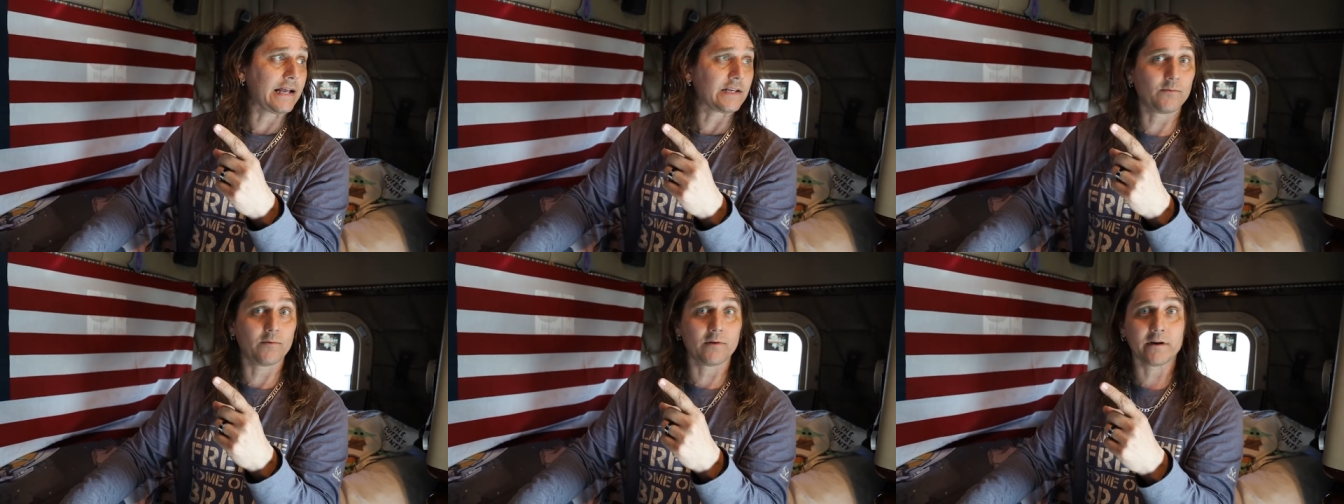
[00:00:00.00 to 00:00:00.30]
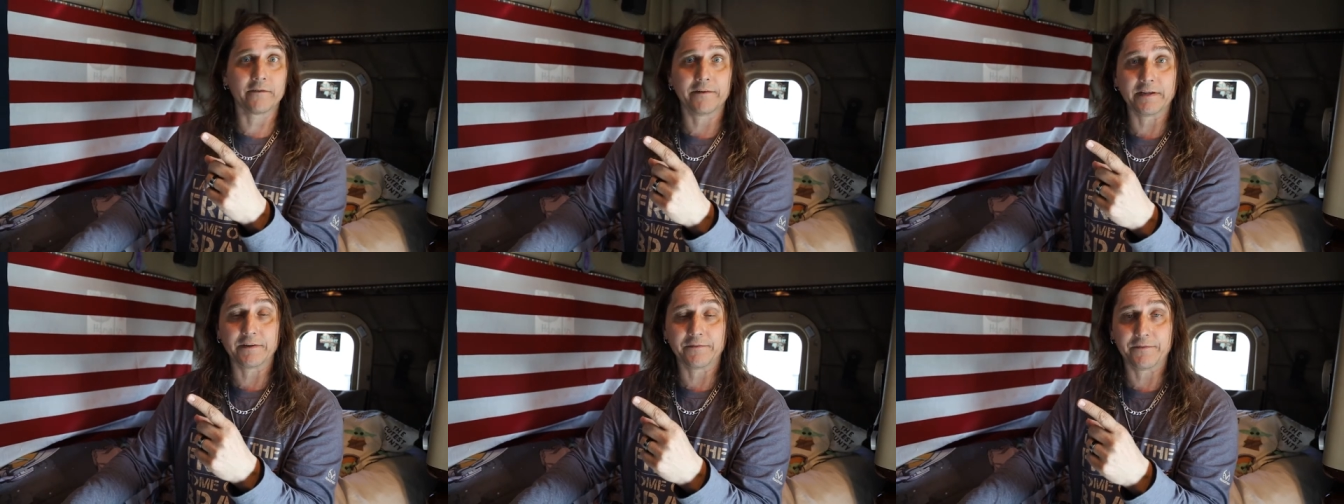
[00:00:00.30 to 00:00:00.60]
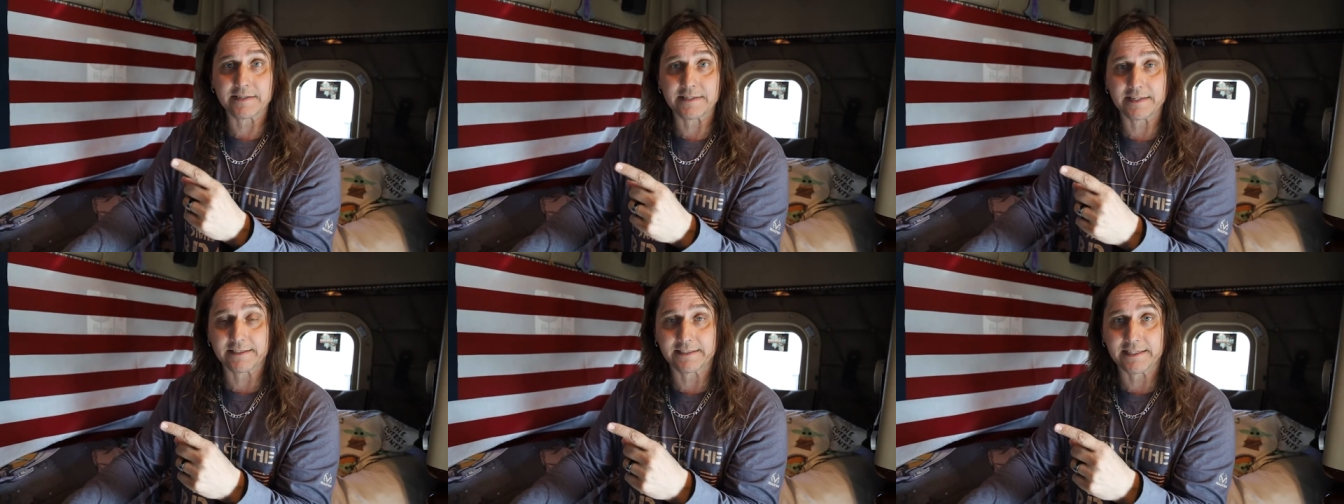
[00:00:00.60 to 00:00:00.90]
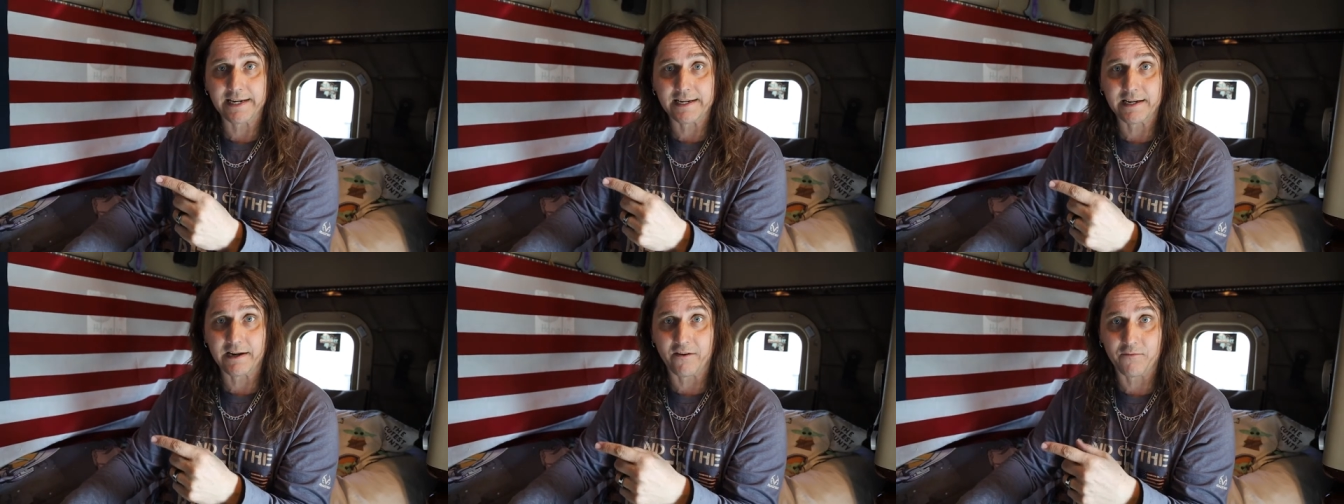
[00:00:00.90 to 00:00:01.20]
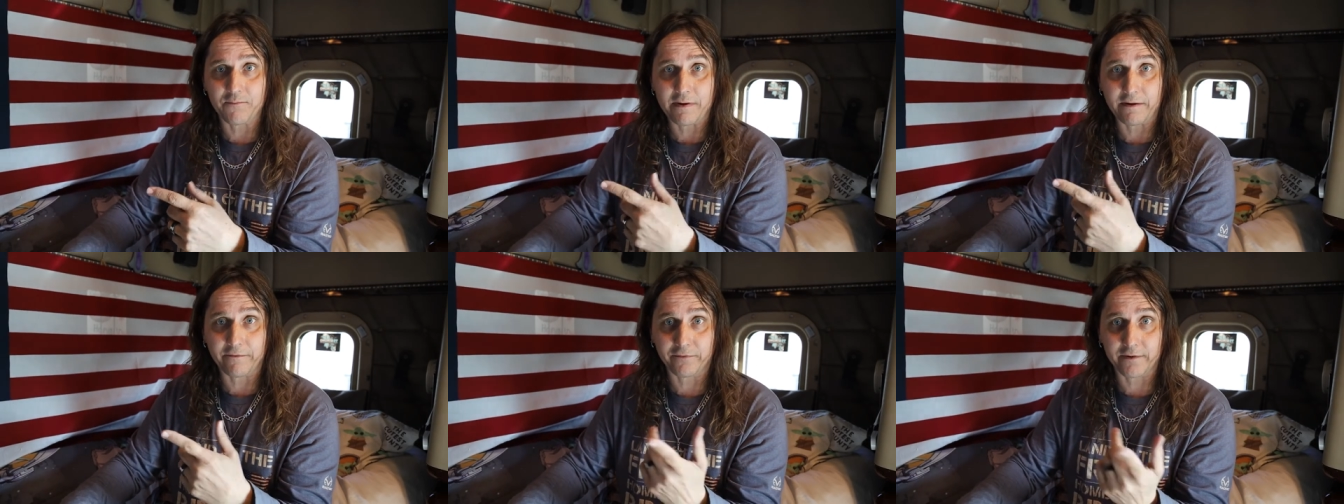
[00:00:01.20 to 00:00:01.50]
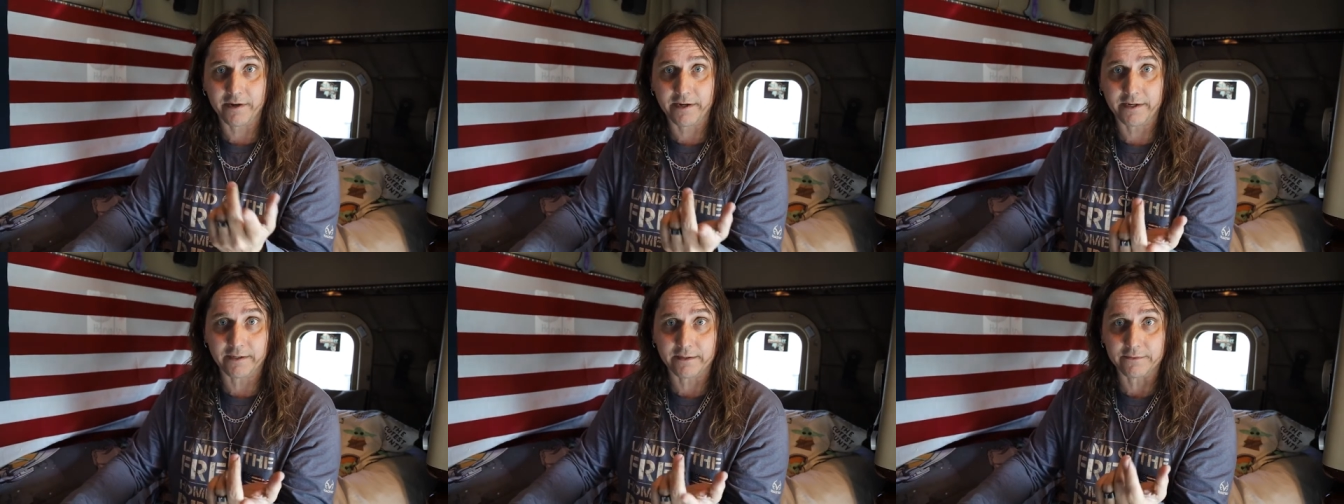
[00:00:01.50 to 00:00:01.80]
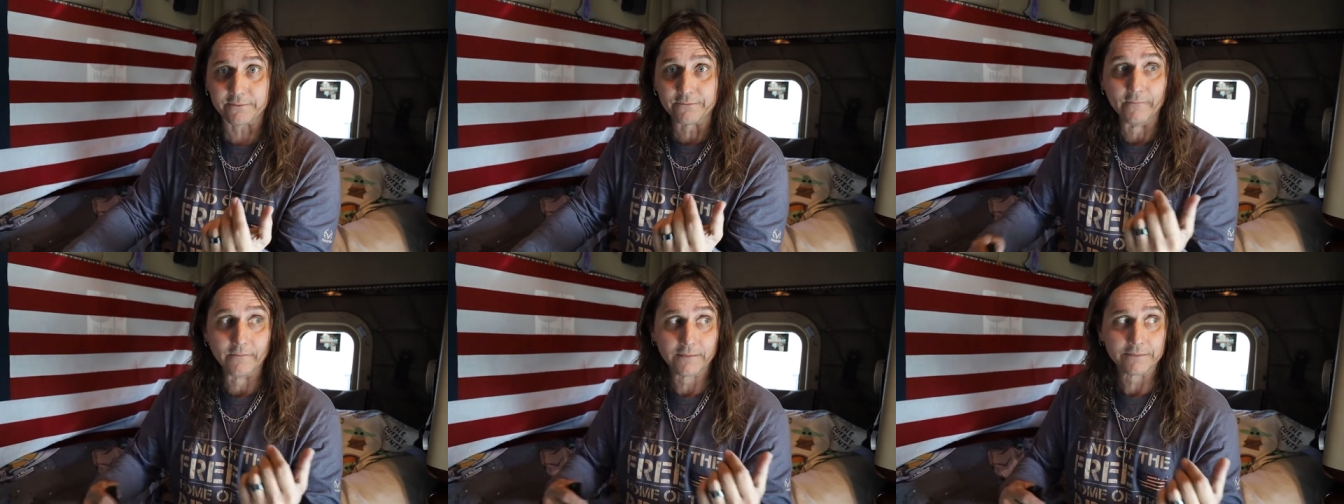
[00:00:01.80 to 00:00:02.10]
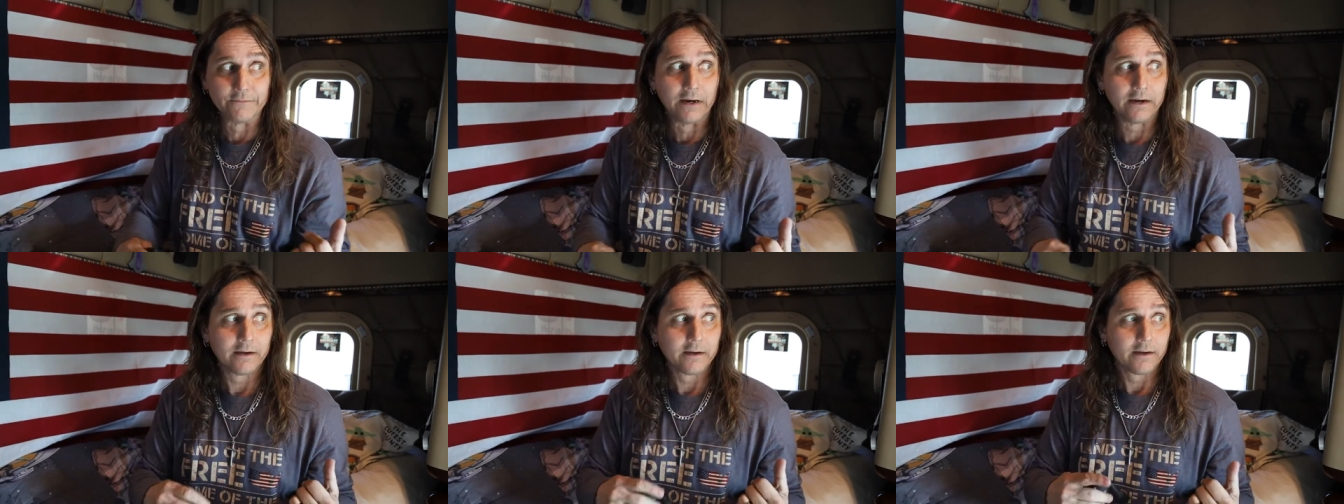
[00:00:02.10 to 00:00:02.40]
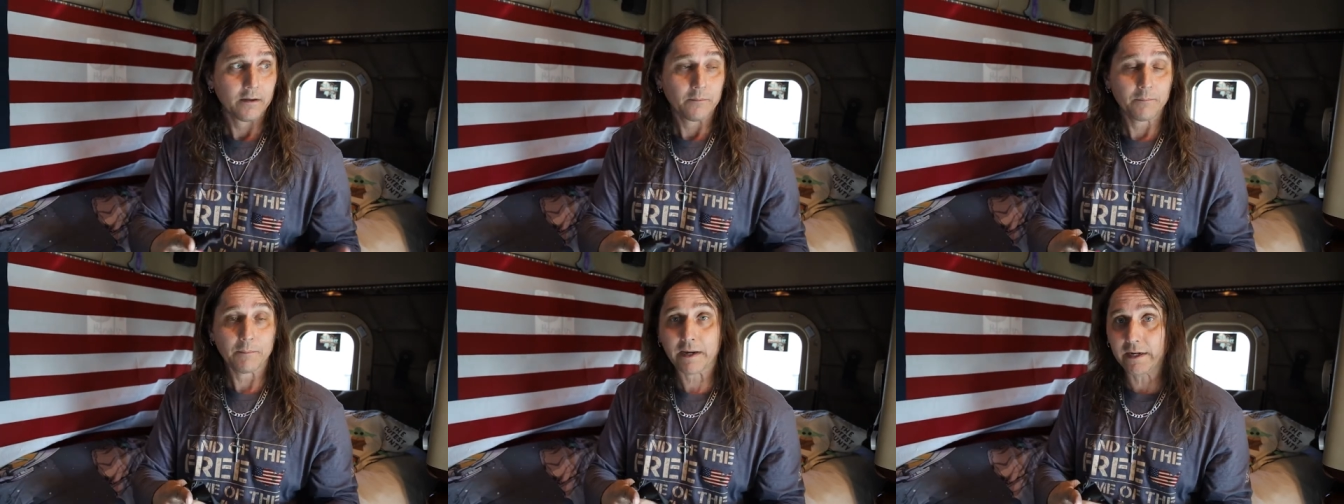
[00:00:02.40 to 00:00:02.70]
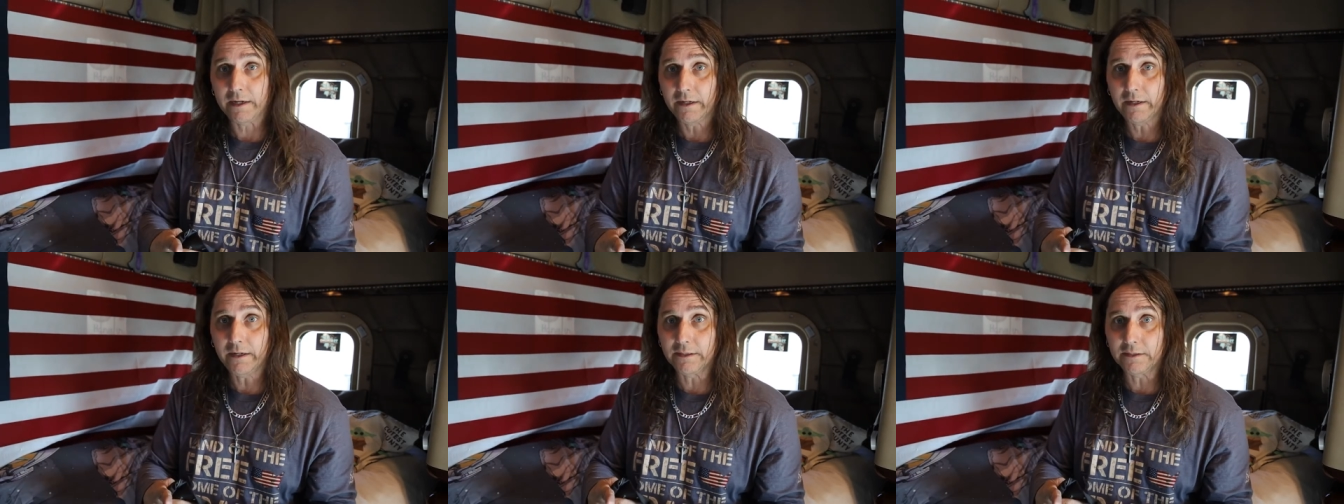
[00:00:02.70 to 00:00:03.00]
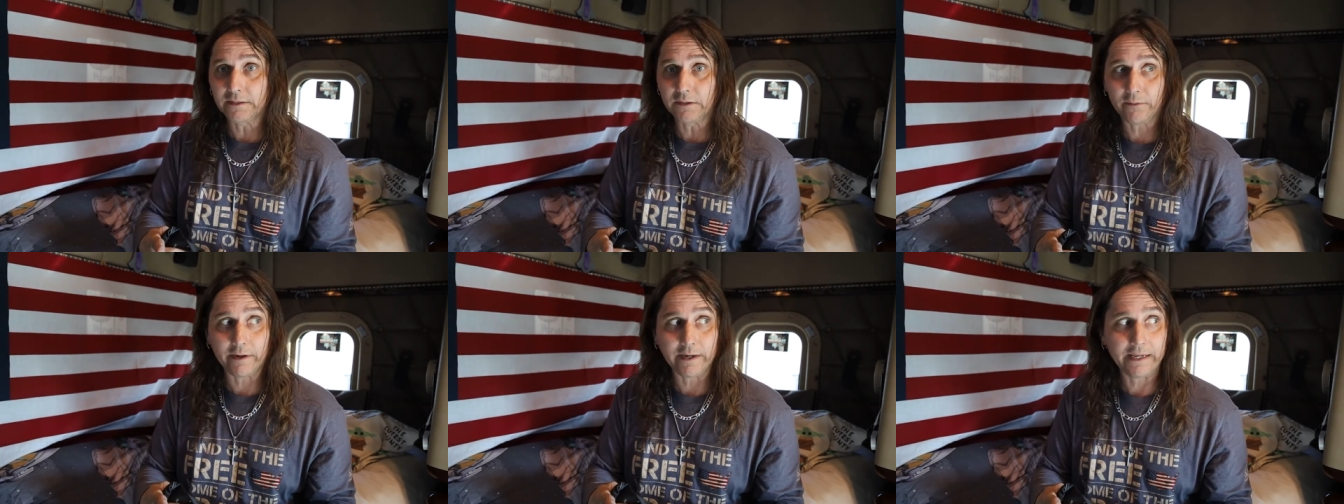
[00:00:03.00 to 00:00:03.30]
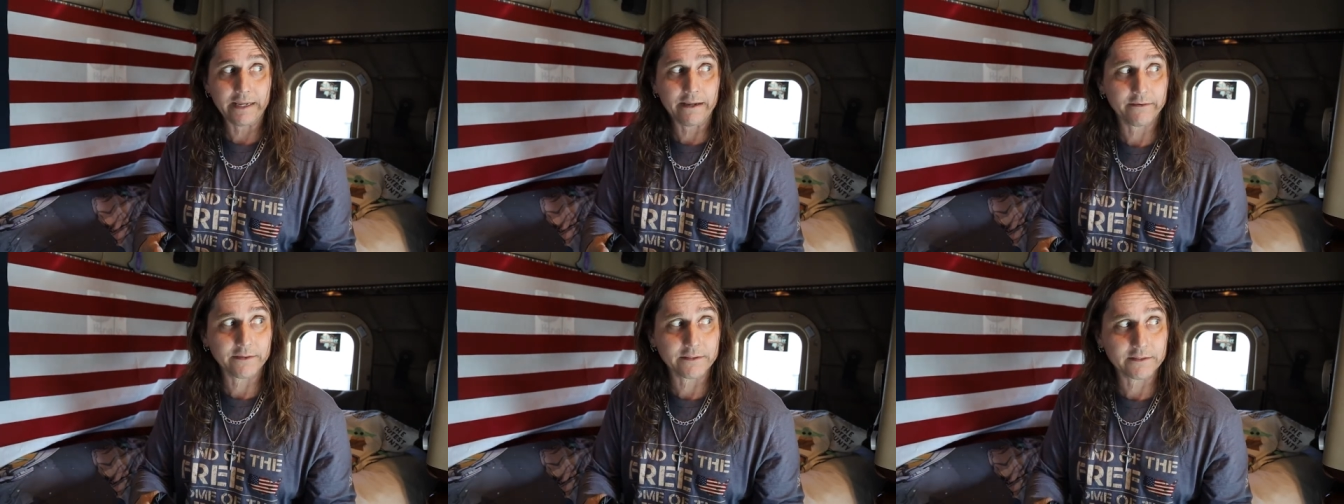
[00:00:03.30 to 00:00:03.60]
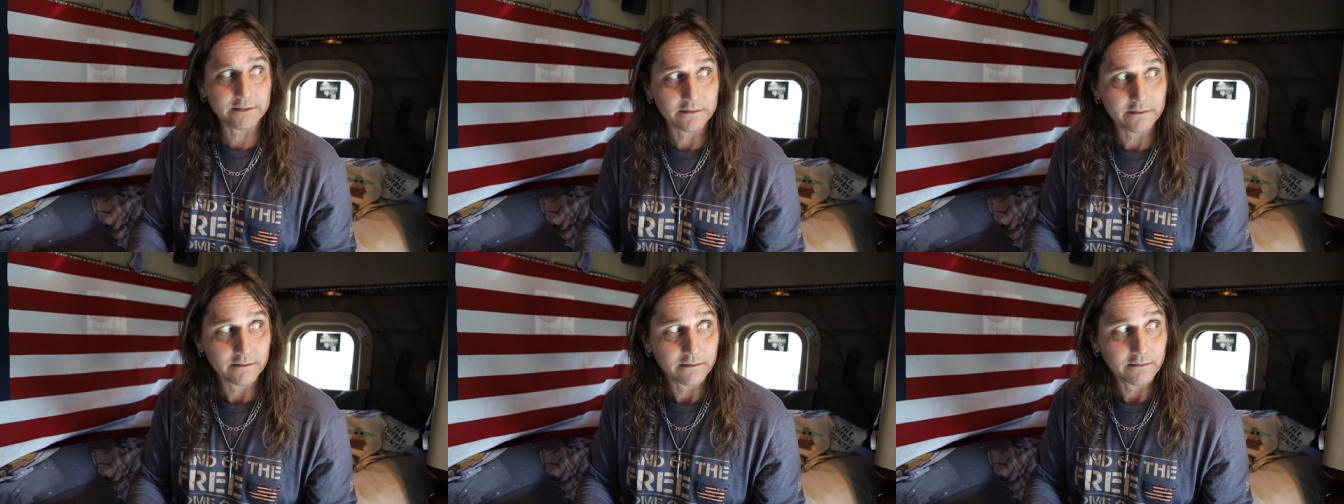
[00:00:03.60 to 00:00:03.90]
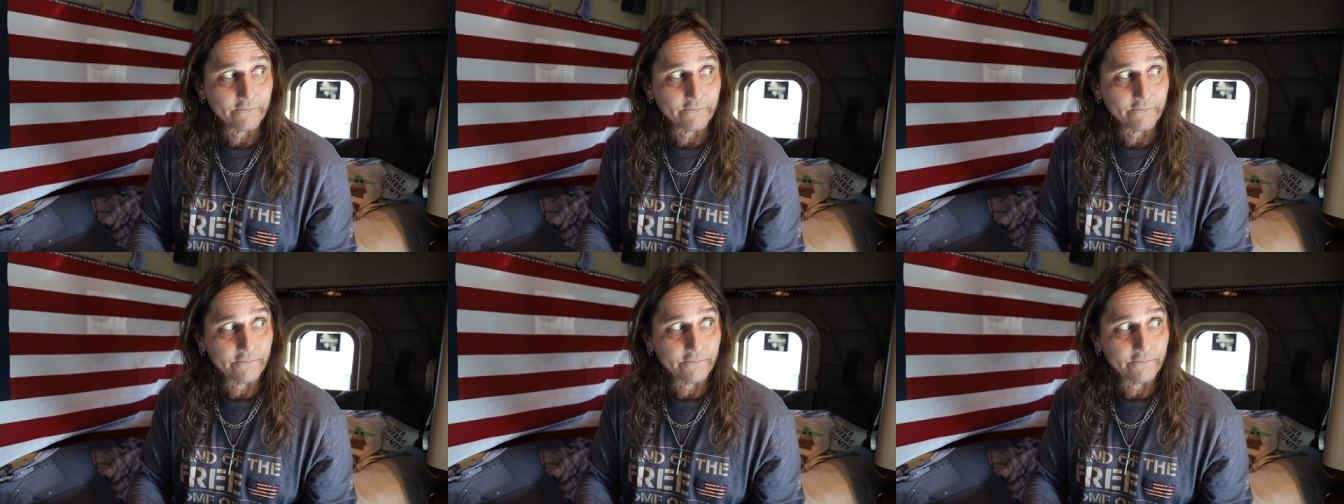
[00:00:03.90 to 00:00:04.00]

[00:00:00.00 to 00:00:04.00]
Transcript: I was wondering if he was fixing to take off my freaking my hood the way he was